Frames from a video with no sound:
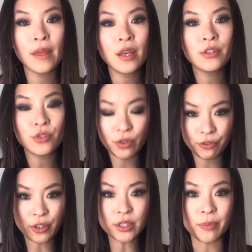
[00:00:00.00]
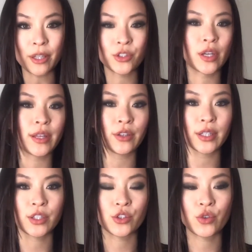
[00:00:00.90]
So, the first mantra that you get
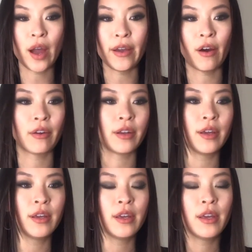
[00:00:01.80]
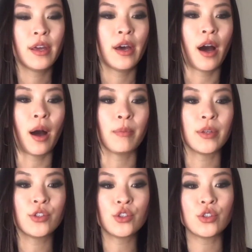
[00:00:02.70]
to try on, um,
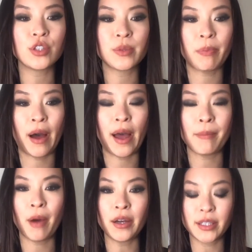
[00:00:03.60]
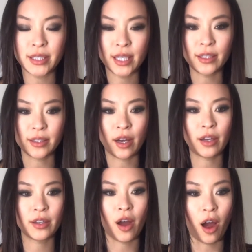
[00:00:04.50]
introduced by monk Thich Nhat
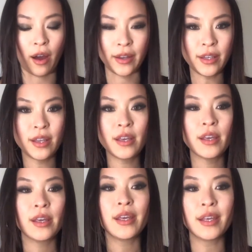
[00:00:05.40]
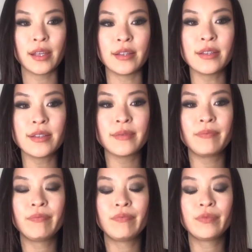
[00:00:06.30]
Hanh, is
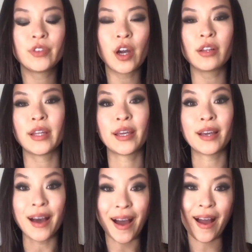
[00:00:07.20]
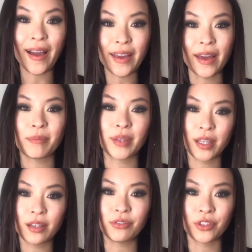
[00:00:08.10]
Darling, I am
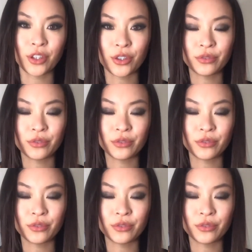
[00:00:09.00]
here for you.